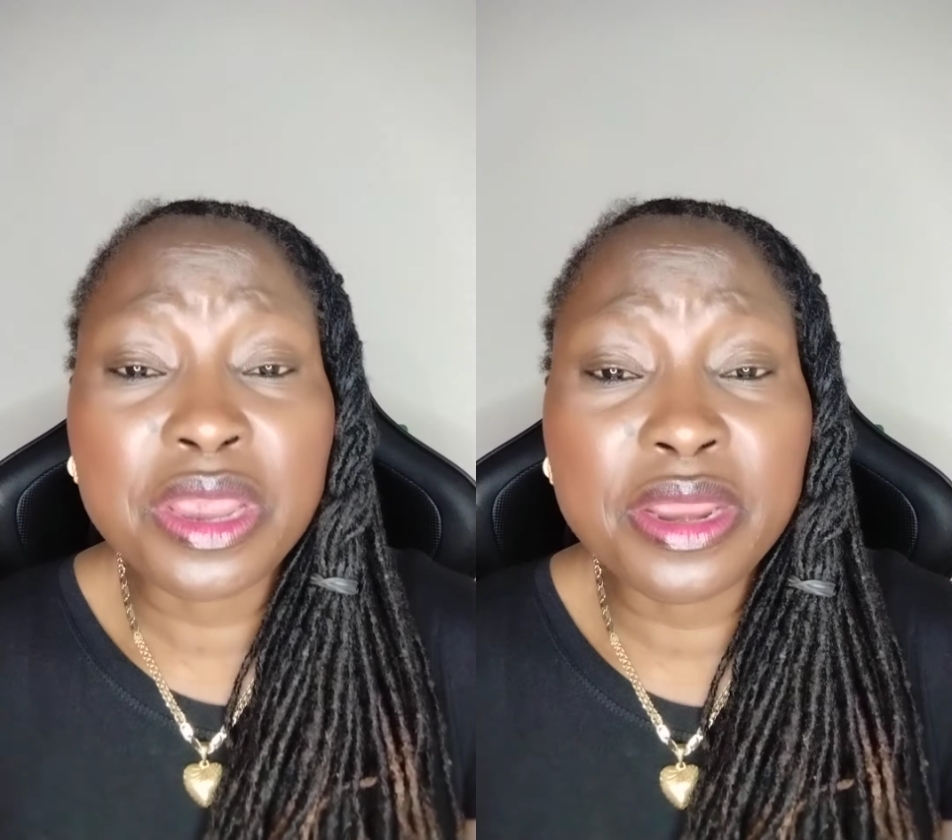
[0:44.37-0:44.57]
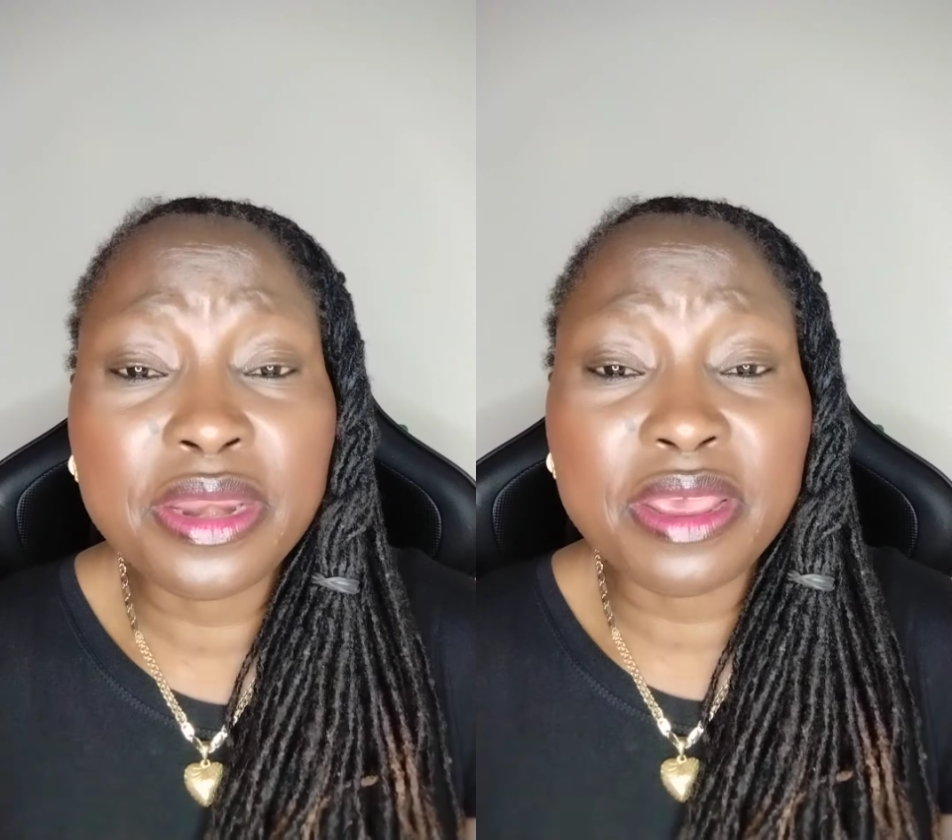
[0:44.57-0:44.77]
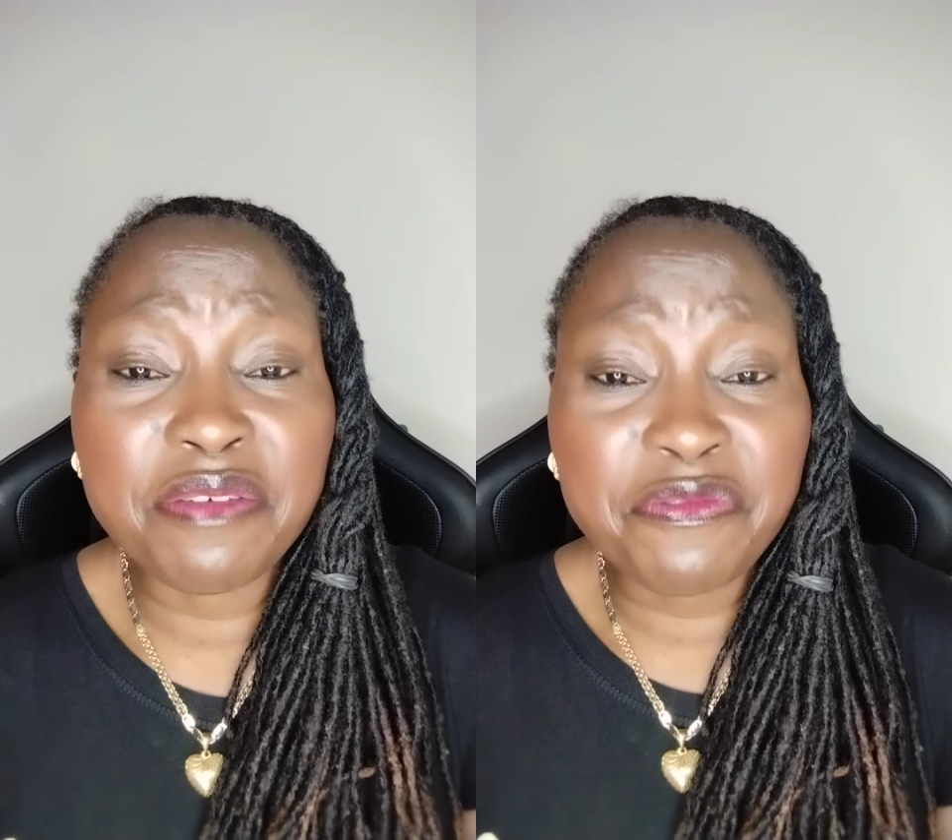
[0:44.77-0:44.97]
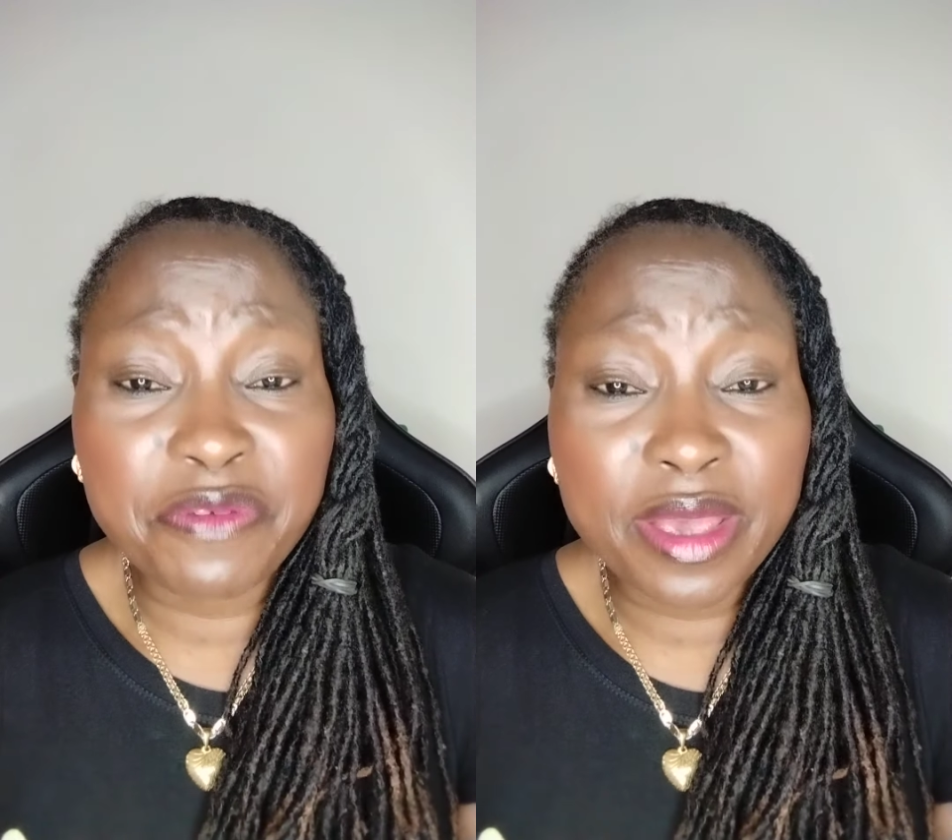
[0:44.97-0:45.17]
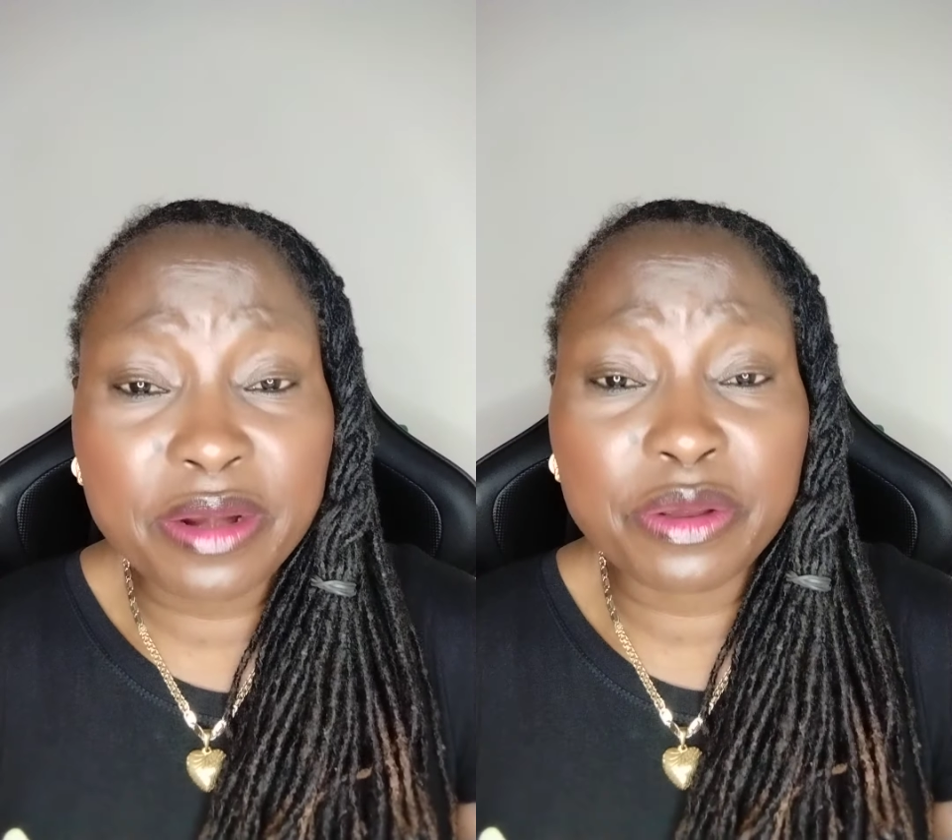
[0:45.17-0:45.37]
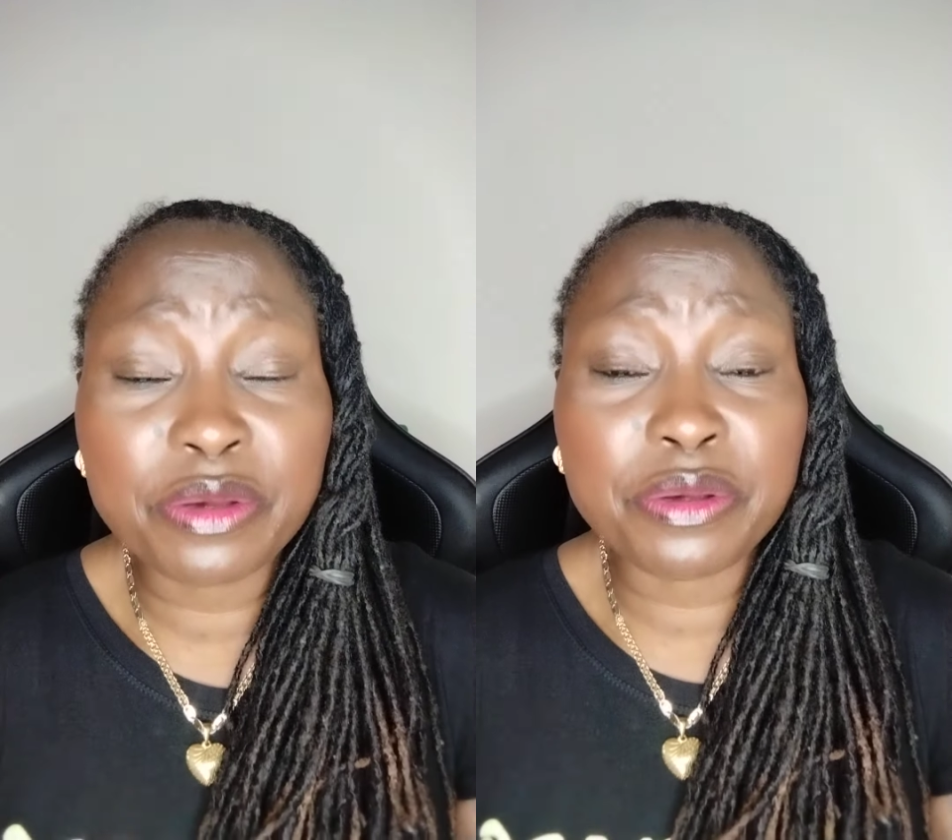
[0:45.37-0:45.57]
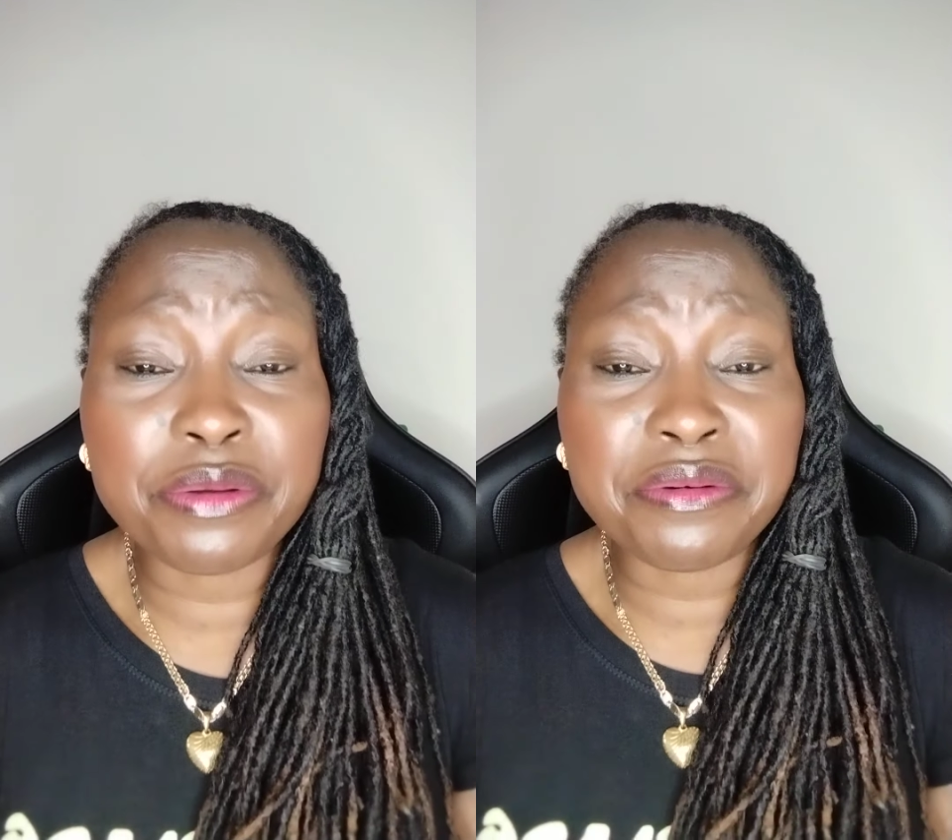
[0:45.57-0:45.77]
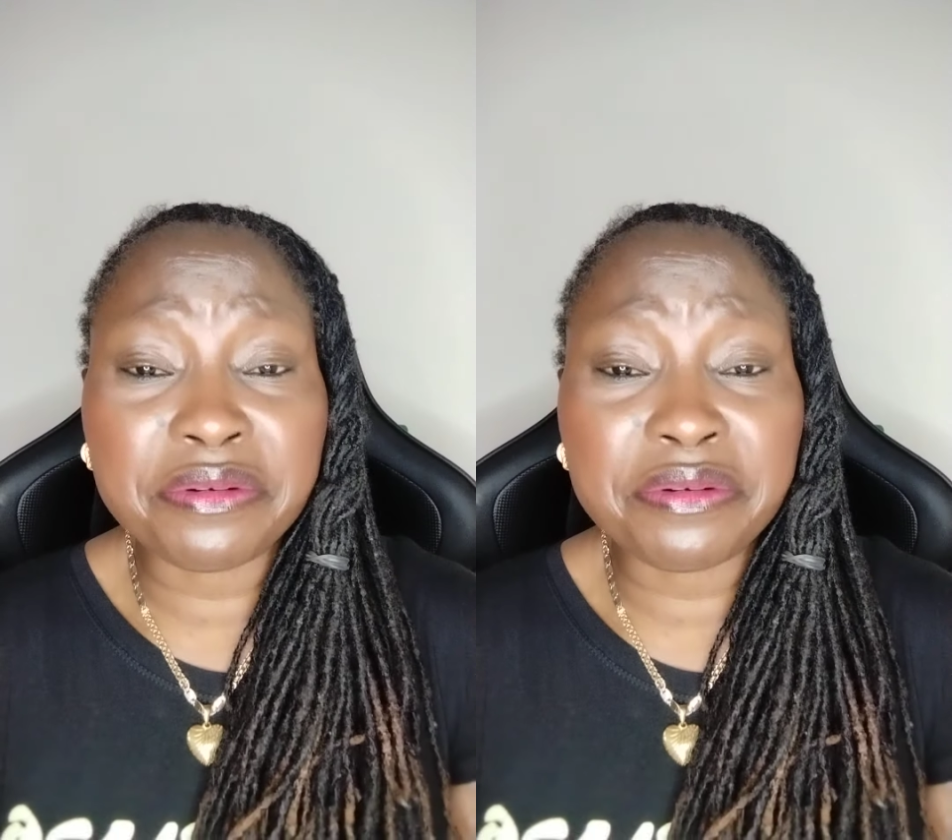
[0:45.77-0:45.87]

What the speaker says: in a very